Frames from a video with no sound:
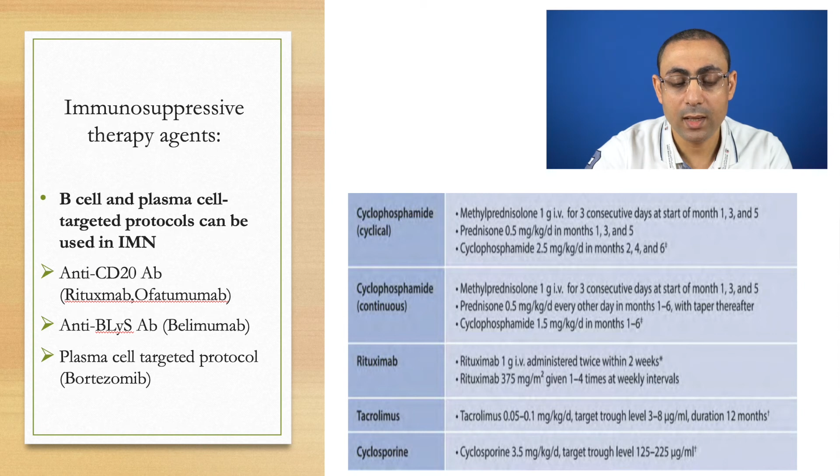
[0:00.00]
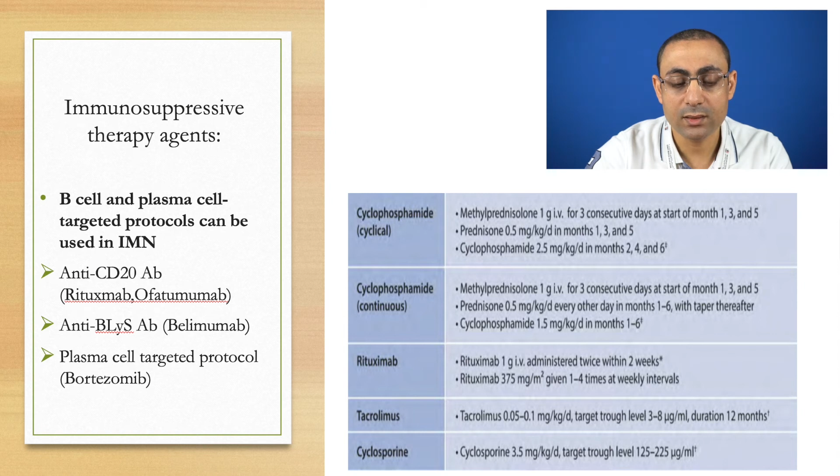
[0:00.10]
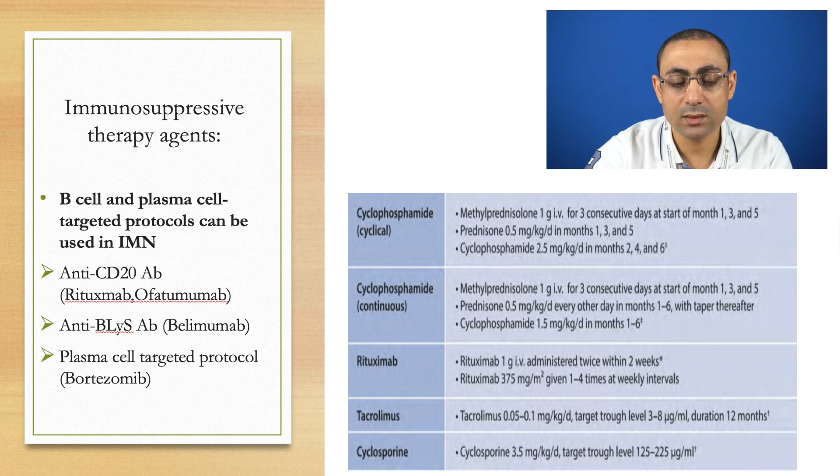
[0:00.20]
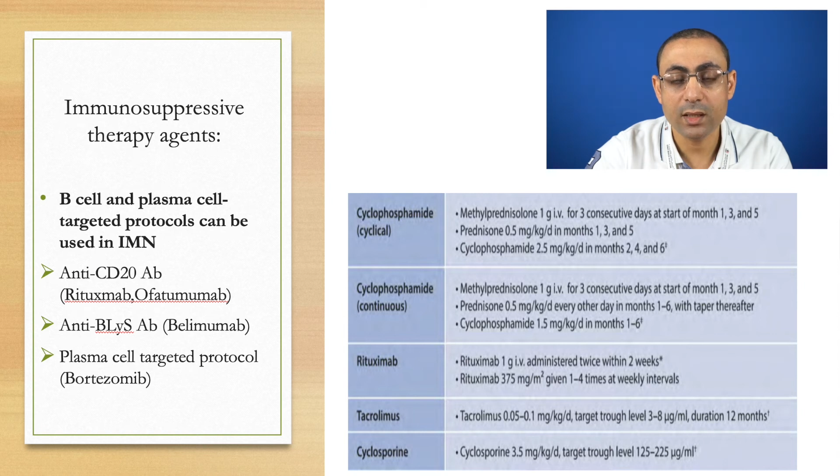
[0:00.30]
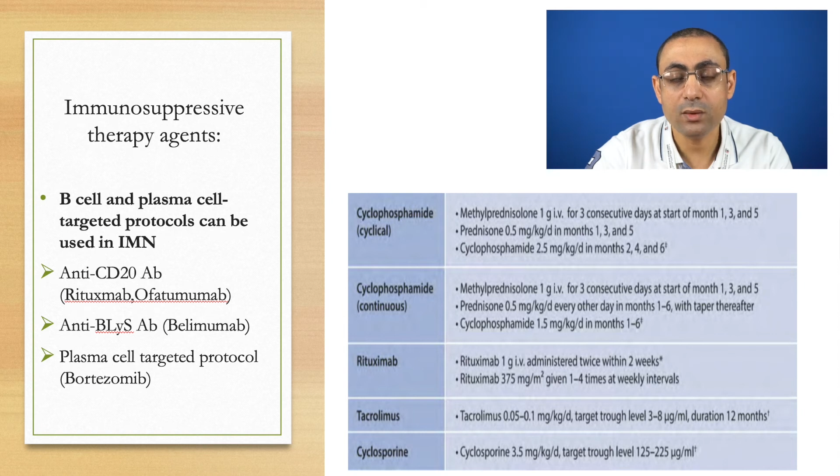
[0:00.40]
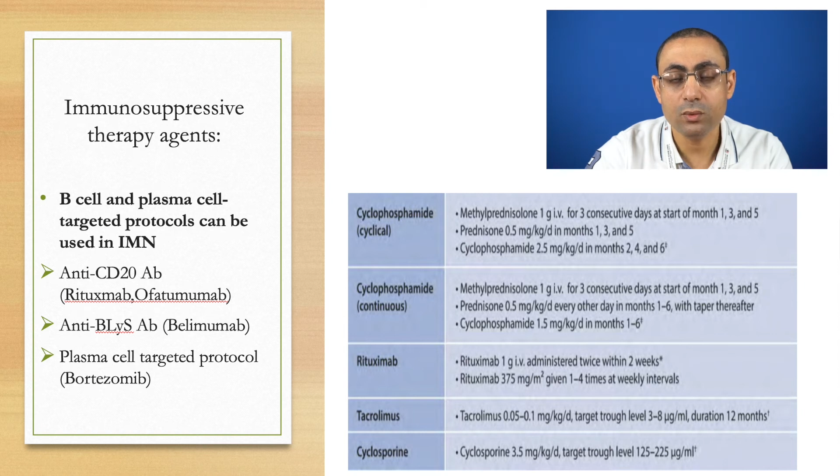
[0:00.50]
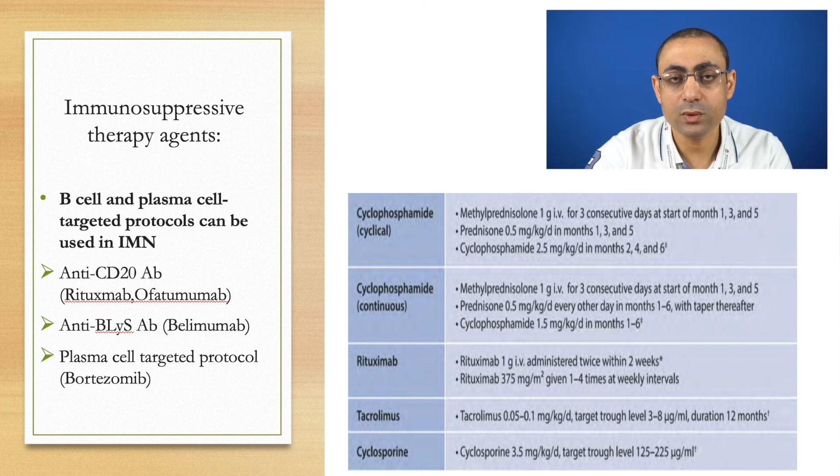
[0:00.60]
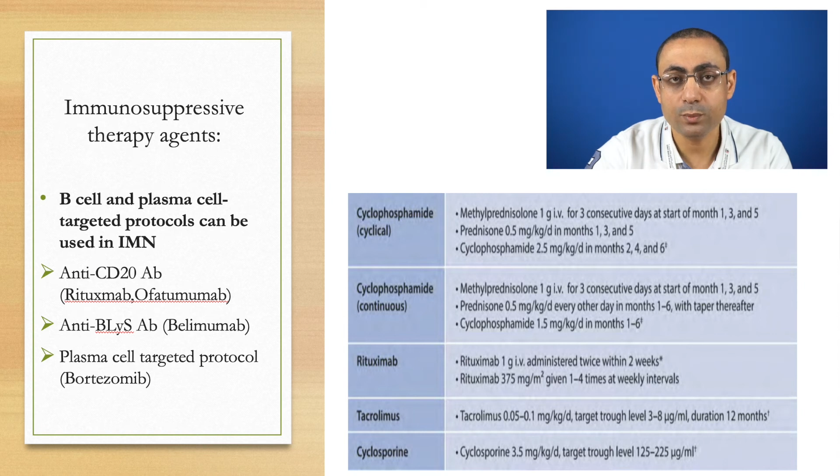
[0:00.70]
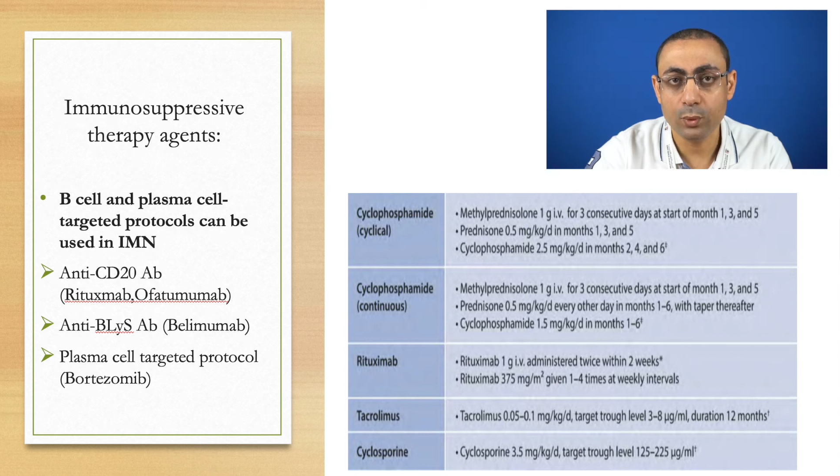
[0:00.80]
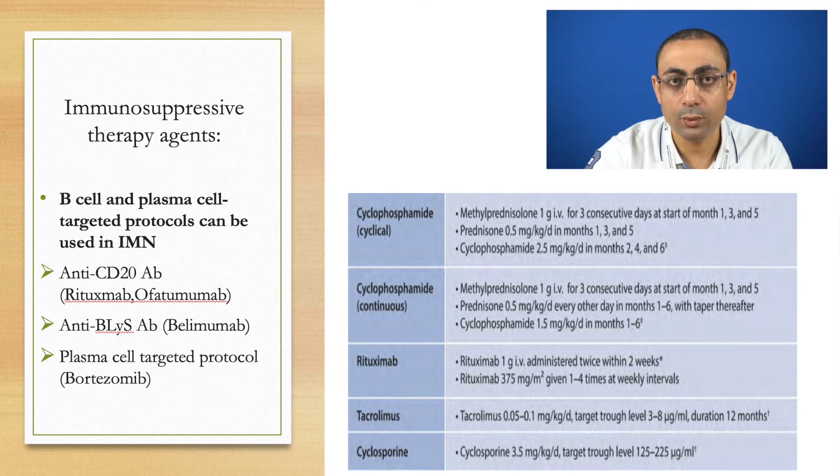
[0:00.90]

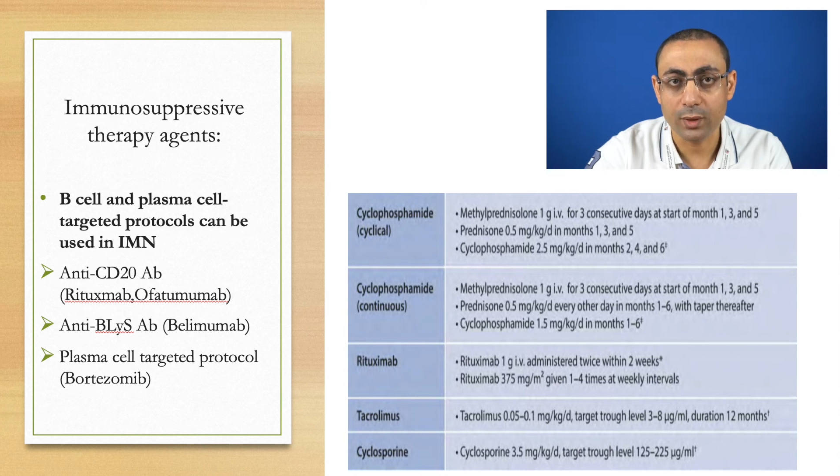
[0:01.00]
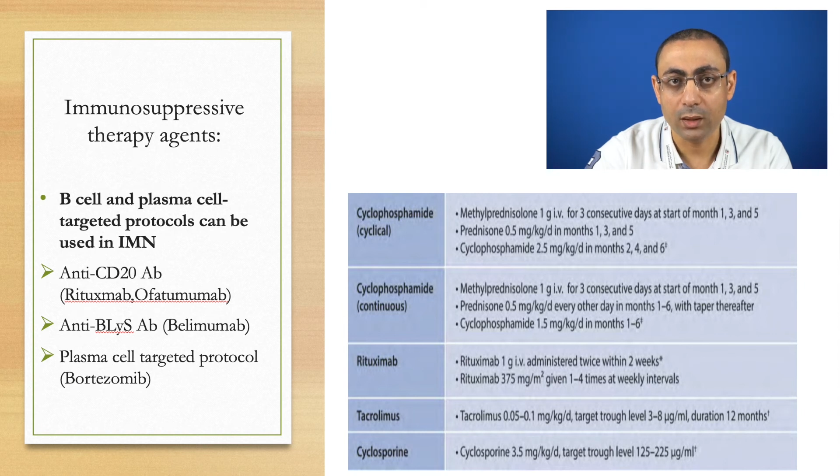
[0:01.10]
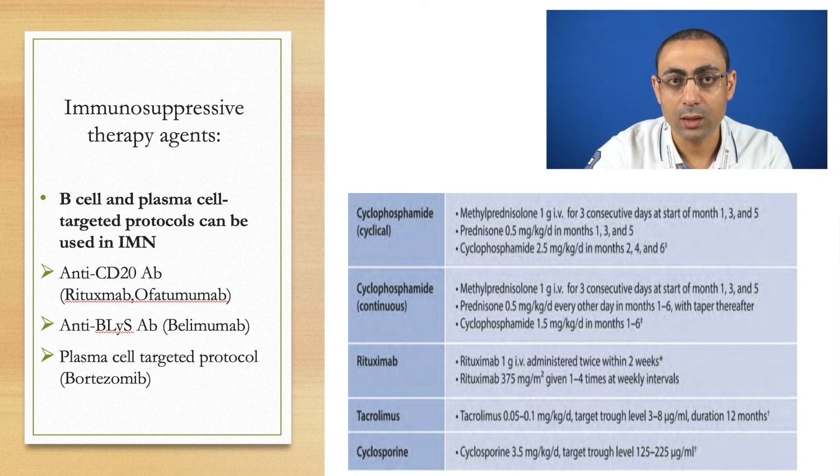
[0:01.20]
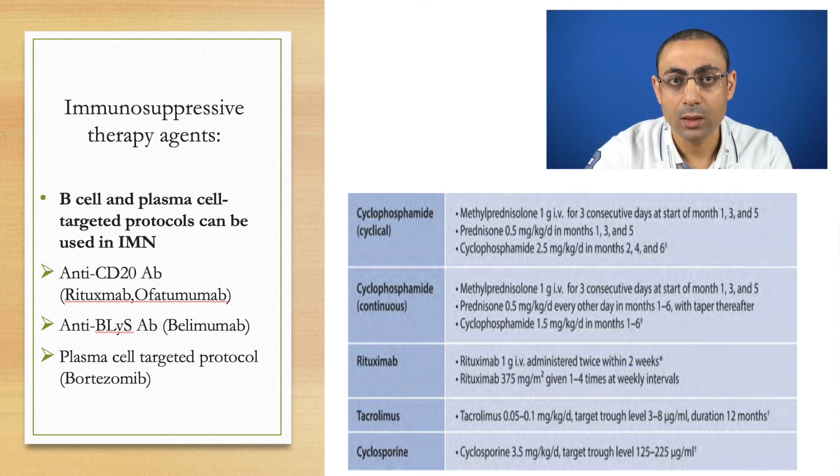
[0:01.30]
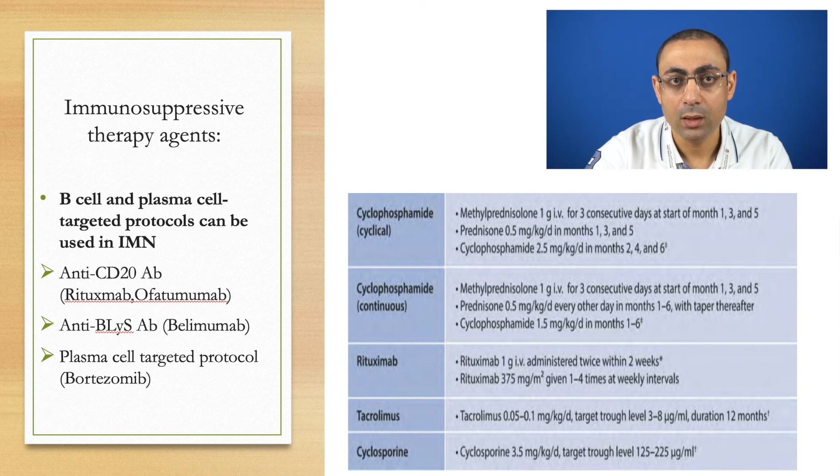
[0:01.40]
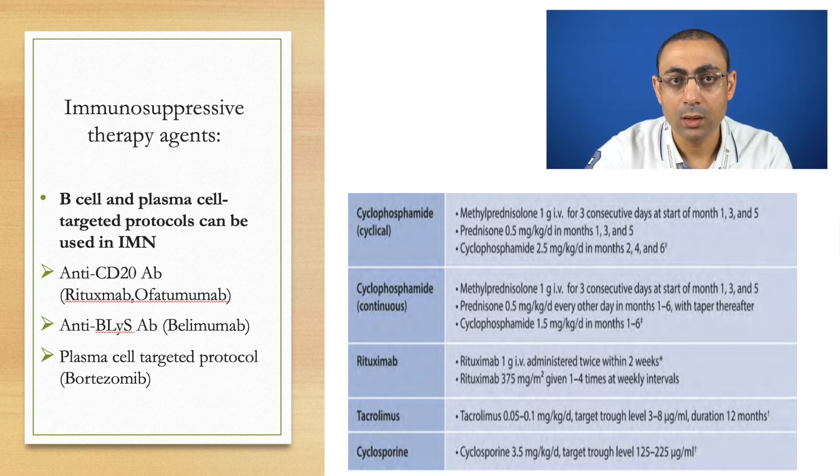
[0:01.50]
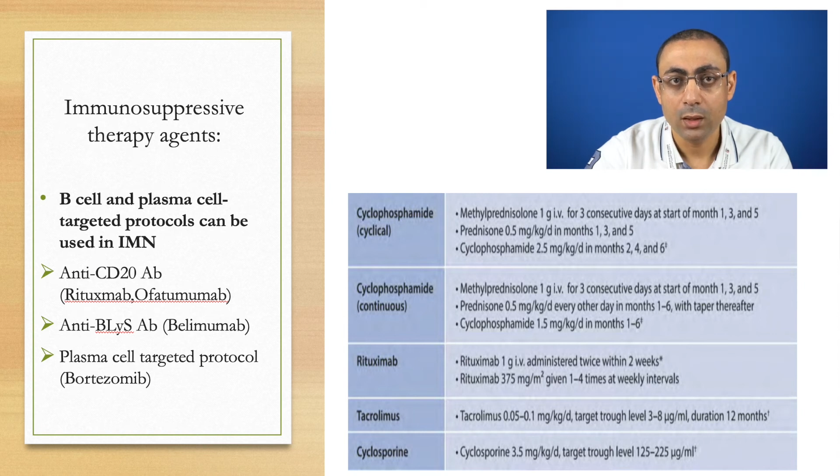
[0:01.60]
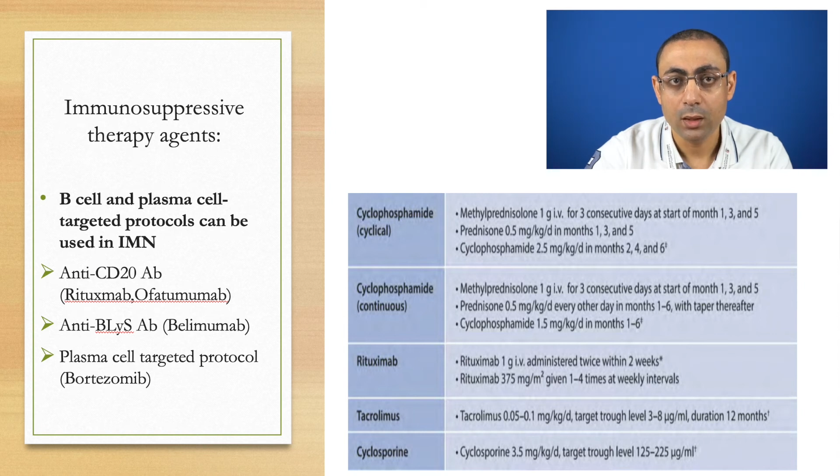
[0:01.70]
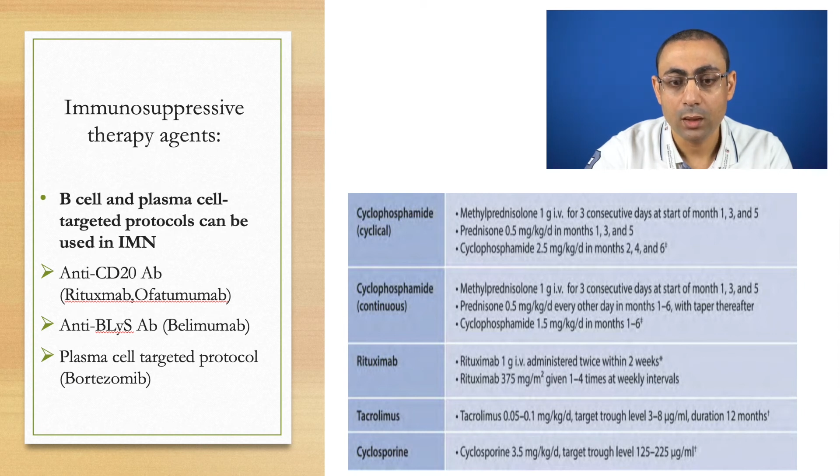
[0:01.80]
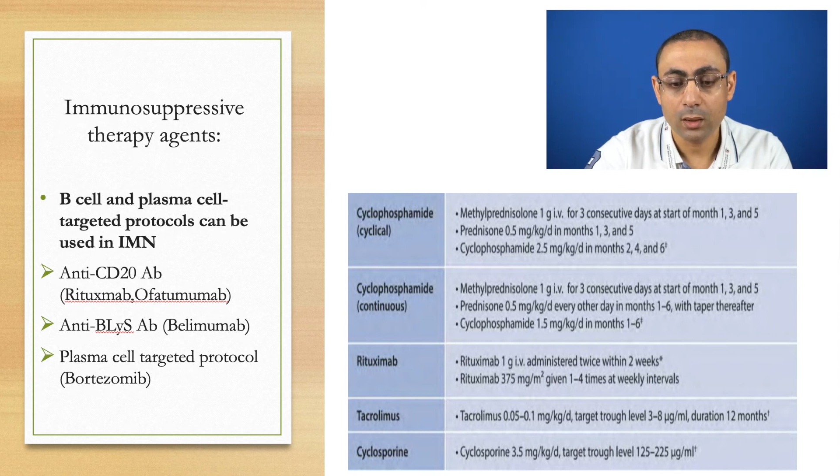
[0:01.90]
cyclosporin
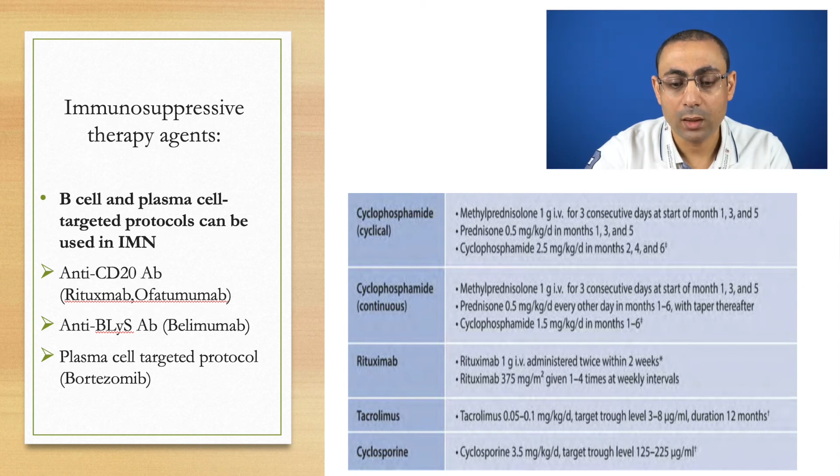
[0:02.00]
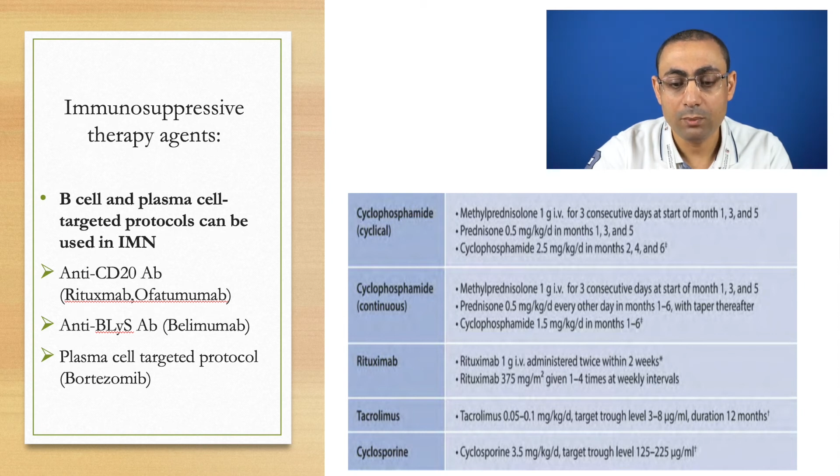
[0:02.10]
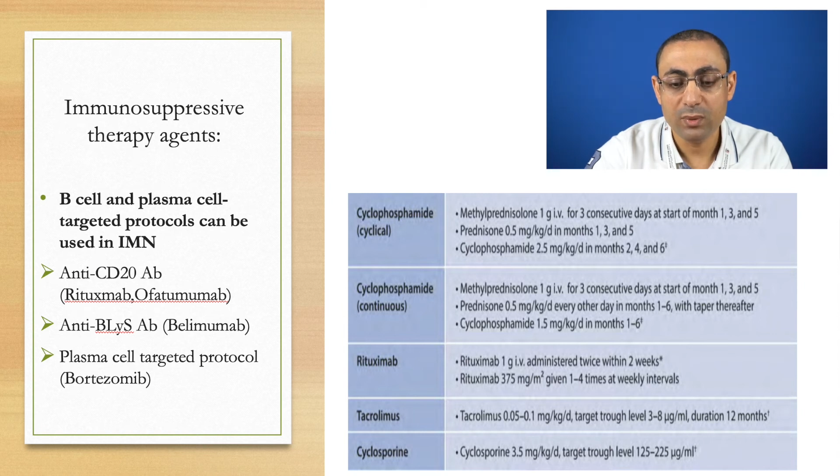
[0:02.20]
can